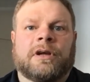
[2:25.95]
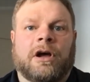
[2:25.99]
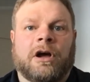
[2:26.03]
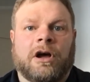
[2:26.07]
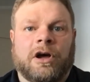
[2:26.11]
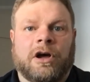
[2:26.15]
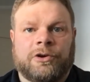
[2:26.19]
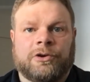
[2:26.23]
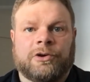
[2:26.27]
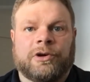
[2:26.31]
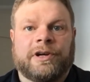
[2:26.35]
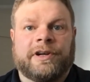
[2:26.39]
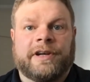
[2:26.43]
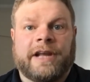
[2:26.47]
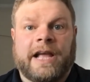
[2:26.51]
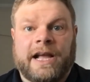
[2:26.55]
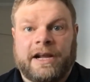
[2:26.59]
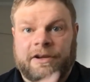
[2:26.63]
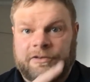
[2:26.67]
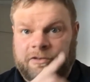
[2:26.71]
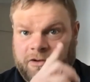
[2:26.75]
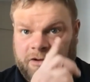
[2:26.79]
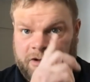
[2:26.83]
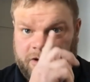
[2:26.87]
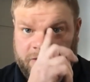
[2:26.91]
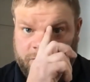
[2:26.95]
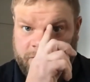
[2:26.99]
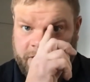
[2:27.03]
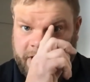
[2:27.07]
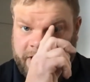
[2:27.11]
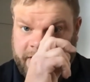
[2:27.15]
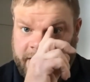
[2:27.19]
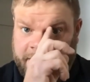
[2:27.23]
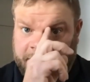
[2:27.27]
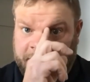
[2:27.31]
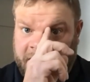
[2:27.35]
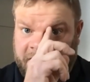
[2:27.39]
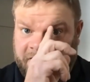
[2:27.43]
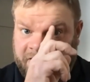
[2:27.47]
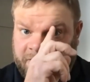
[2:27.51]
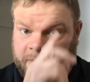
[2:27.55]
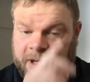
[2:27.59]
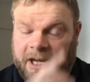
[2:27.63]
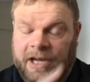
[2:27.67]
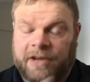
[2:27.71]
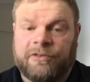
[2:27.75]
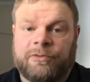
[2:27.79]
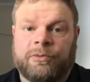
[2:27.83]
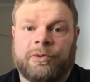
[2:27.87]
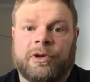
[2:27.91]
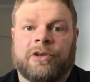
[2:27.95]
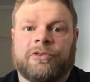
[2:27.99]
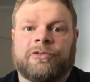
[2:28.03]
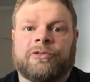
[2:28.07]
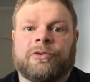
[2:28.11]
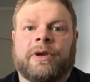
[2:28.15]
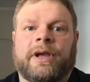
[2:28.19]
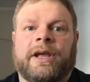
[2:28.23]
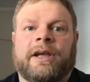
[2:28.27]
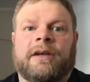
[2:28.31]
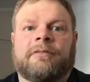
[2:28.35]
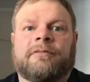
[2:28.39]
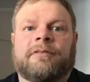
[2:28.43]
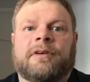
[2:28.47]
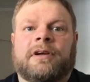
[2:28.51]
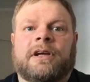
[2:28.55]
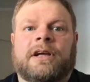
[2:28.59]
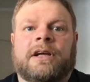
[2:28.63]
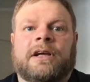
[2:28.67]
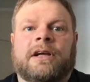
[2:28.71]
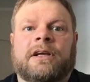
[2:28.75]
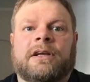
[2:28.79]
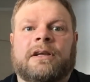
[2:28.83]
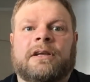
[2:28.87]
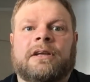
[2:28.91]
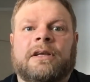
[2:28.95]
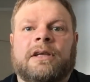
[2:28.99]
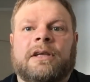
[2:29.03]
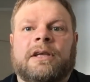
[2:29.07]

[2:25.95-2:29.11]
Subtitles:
under a deck so you can reclaim that space. We also have